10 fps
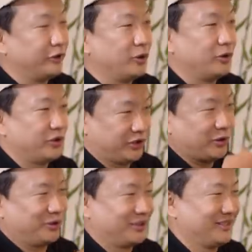Even the
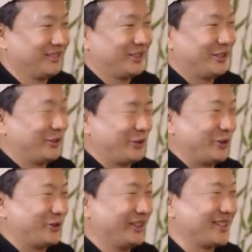song
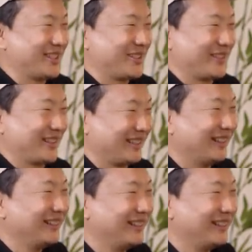you released last week.